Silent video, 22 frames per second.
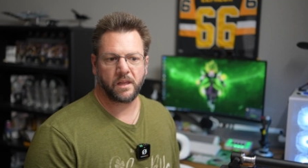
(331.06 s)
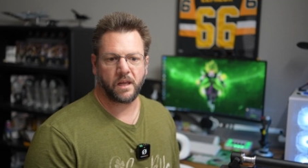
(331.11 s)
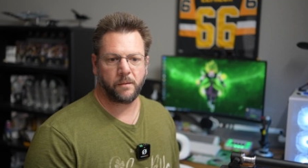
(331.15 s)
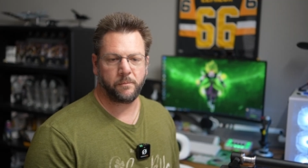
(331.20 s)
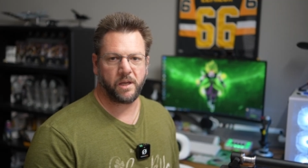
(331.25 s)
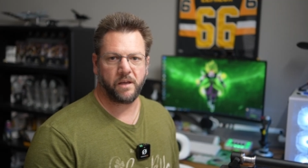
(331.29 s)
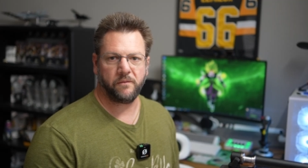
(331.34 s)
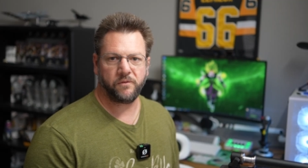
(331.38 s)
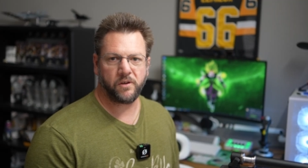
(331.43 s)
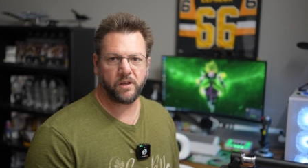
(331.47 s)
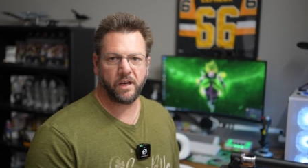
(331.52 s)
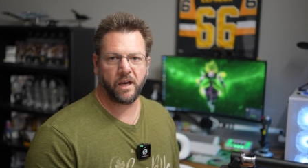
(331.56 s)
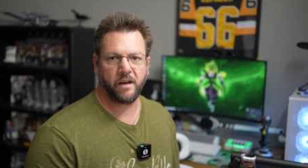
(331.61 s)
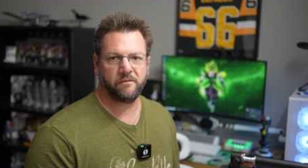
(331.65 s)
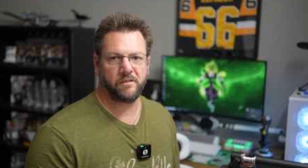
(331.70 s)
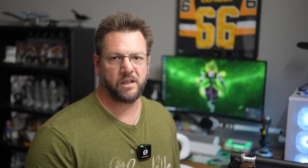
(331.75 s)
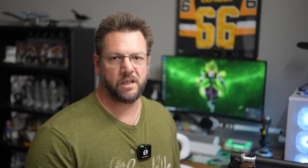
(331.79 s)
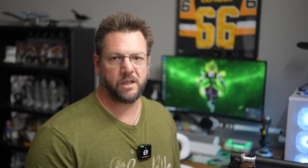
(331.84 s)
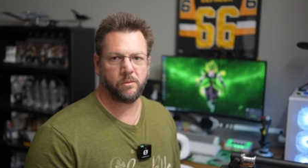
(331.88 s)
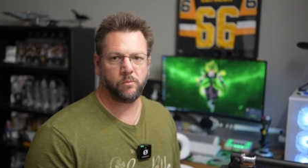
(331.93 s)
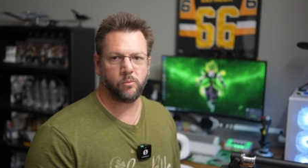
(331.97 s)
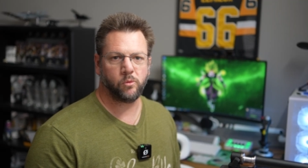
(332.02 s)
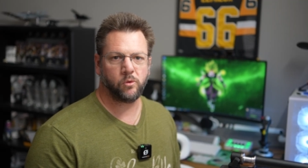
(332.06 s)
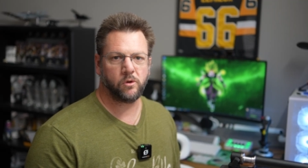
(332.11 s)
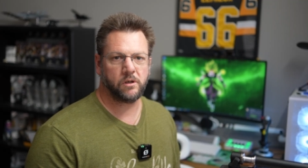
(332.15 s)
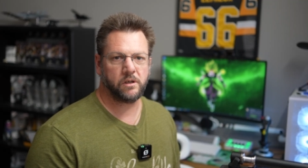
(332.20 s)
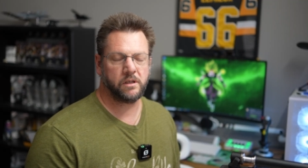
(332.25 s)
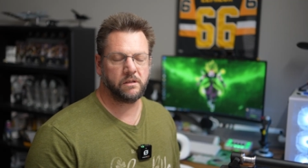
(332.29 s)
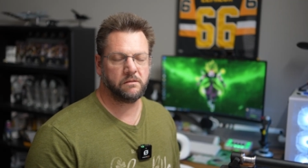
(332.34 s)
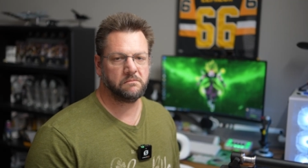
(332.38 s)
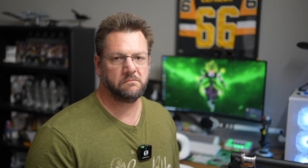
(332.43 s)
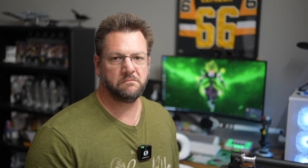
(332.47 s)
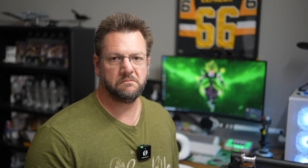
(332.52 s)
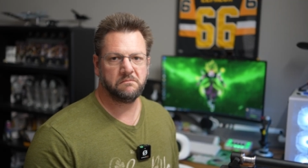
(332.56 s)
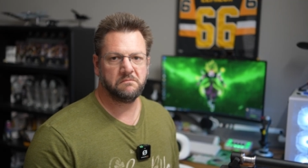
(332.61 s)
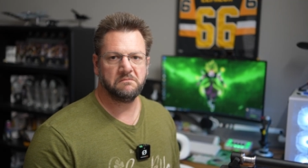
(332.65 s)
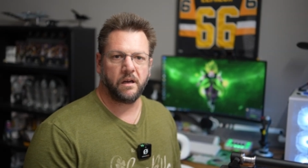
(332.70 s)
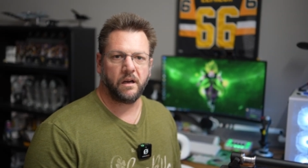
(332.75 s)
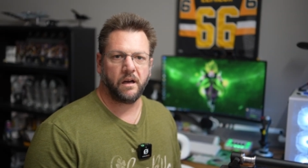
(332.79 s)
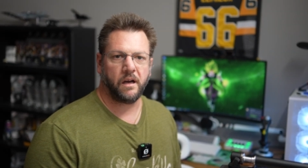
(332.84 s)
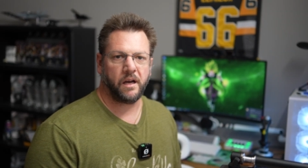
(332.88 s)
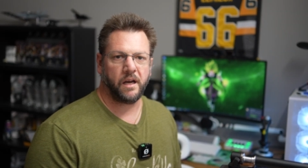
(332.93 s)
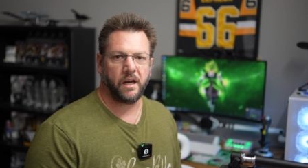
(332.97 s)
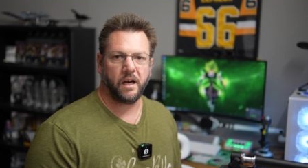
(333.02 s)
I mean, if you have an M1,
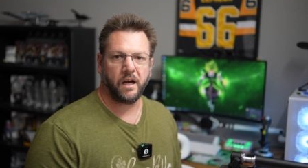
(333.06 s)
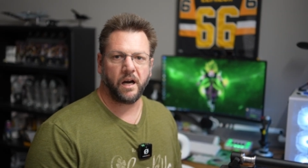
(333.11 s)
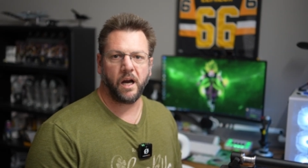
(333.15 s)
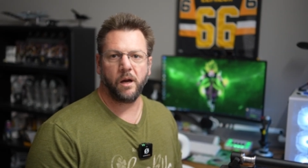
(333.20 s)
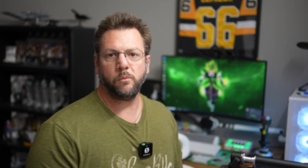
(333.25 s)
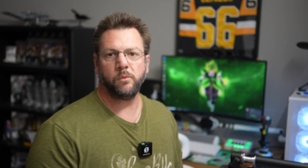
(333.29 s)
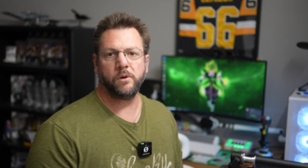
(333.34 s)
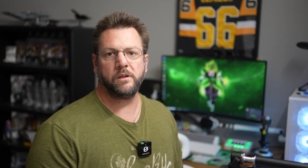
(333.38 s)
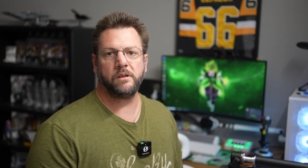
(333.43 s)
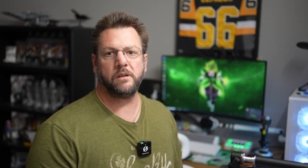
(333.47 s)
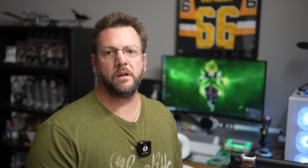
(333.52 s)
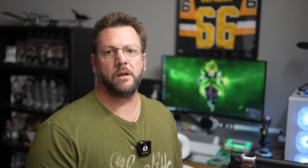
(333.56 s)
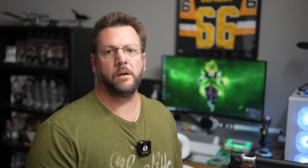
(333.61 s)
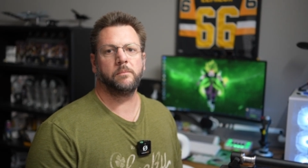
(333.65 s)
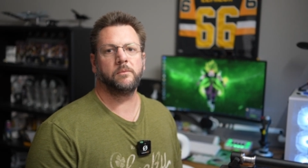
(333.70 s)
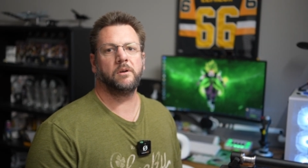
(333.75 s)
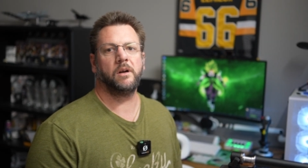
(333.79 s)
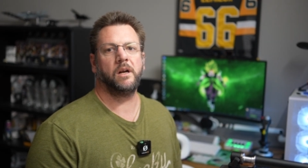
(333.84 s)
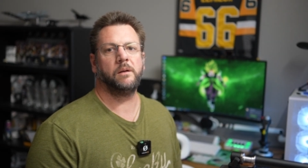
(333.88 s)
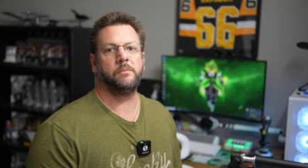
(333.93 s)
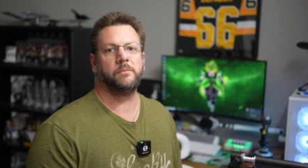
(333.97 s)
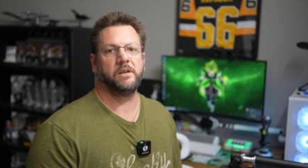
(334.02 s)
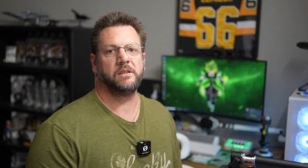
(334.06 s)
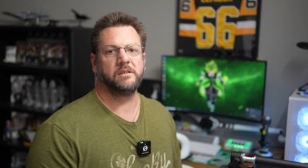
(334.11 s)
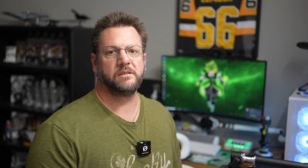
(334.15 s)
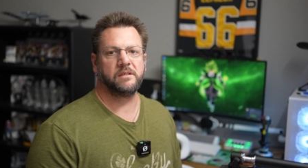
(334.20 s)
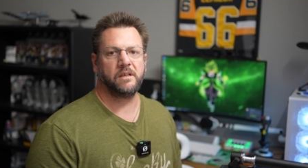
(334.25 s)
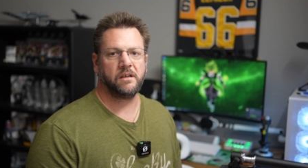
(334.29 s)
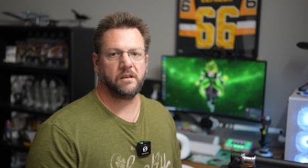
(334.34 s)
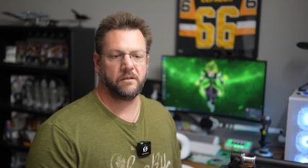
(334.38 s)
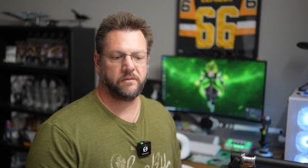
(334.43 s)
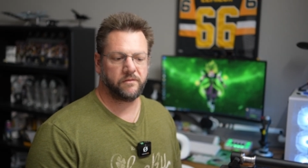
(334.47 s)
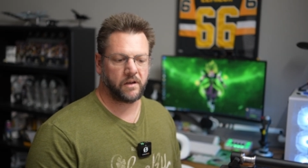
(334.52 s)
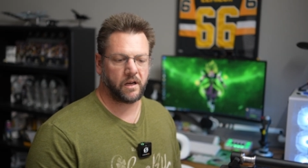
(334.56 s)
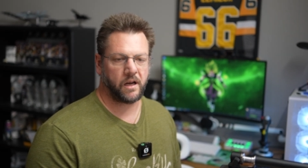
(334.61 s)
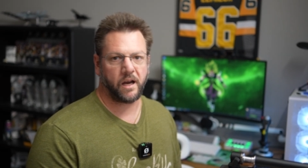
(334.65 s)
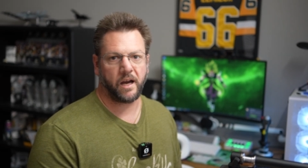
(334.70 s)
I wouldn't upgrade myself.